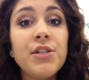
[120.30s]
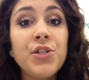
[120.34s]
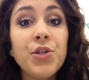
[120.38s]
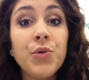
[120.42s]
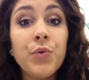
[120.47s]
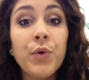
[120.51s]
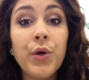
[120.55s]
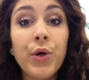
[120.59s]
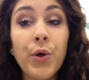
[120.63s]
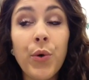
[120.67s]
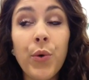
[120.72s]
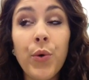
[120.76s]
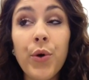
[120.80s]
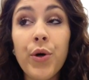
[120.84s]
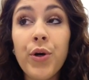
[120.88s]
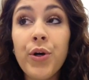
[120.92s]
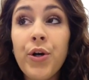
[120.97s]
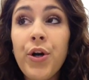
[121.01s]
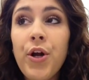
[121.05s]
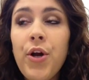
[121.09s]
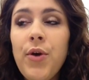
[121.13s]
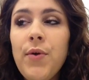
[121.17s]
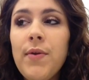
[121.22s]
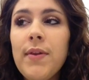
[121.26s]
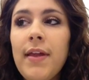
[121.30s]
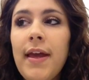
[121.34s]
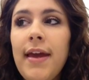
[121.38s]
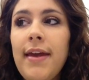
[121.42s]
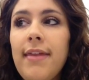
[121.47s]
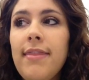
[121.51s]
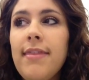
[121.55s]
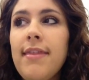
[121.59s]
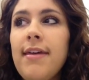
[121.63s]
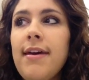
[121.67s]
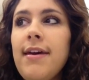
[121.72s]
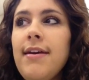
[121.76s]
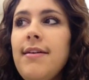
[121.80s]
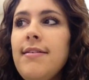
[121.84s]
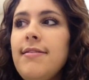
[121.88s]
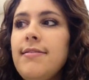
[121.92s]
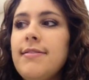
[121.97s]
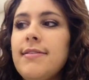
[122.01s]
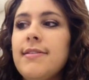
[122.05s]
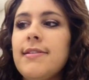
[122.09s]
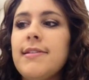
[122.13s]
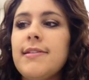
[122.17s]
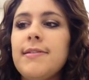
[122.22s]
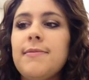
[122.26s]
to a quarter note like
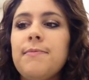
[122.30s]
this,